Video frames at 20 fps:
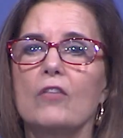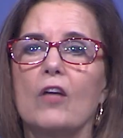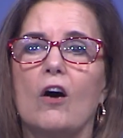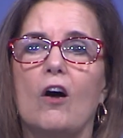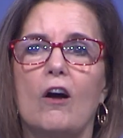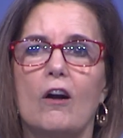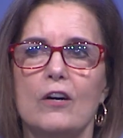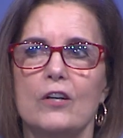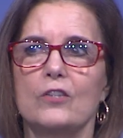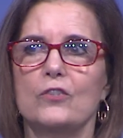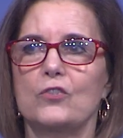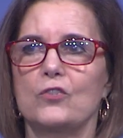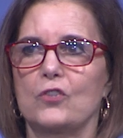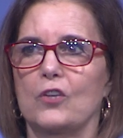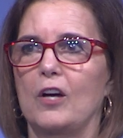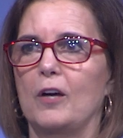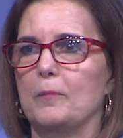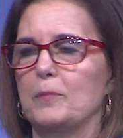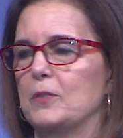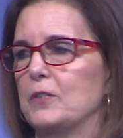the hardest
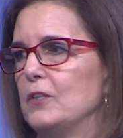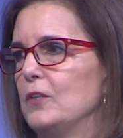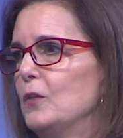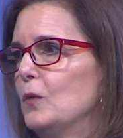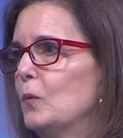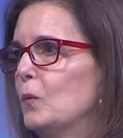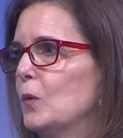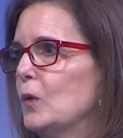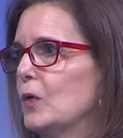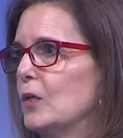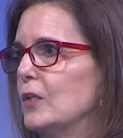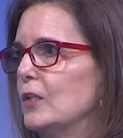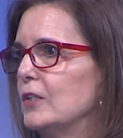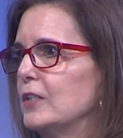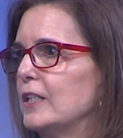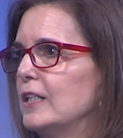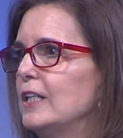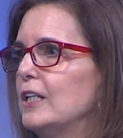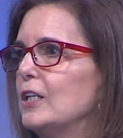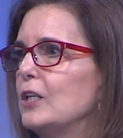jobs in the world.